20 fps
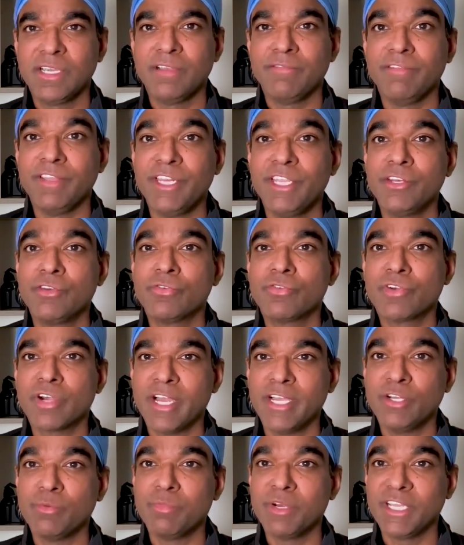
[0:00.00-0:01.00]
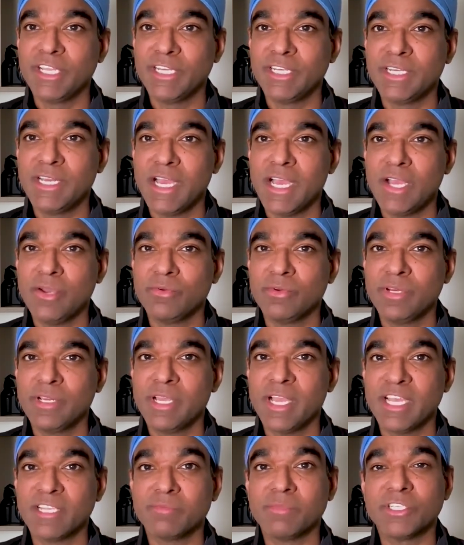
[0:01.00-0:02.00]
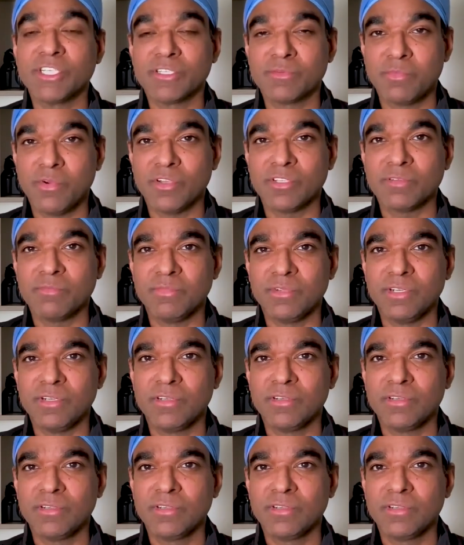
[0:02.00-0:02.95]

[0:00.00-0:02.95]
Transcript: We need to try to bring it down as much as possible.